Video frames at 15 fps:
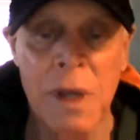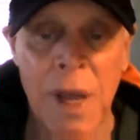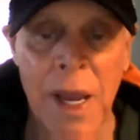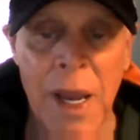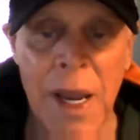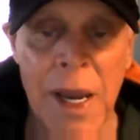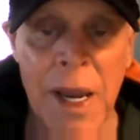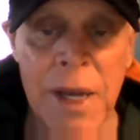
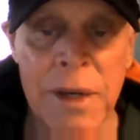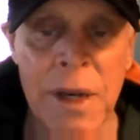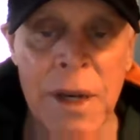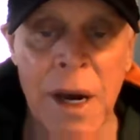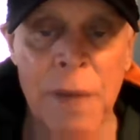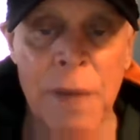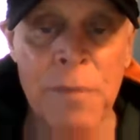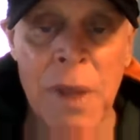and
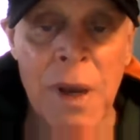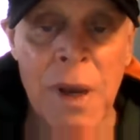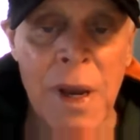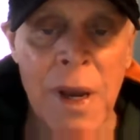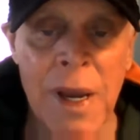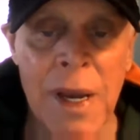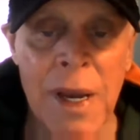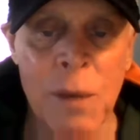
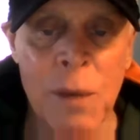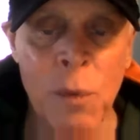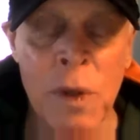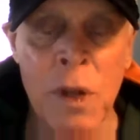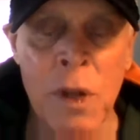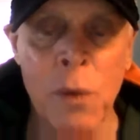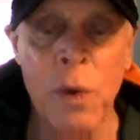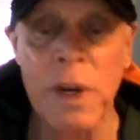
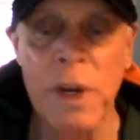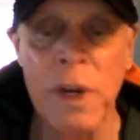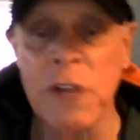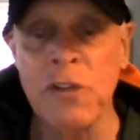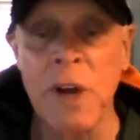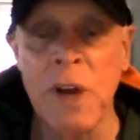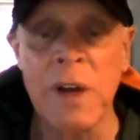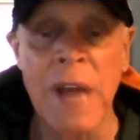look what
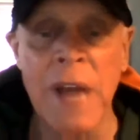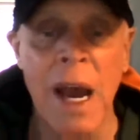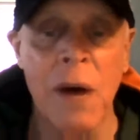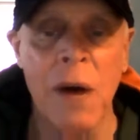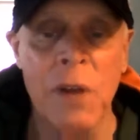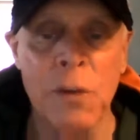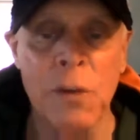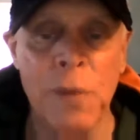he's done
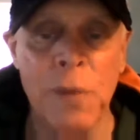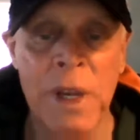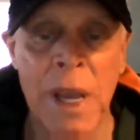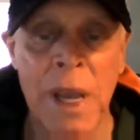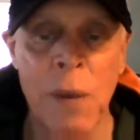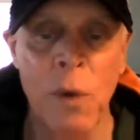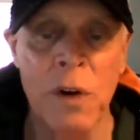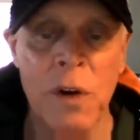now. He
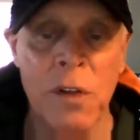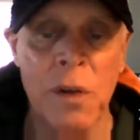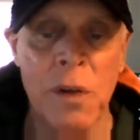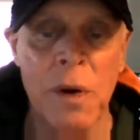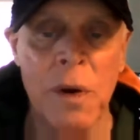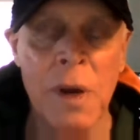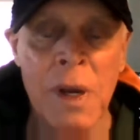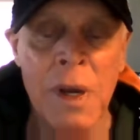became one of the.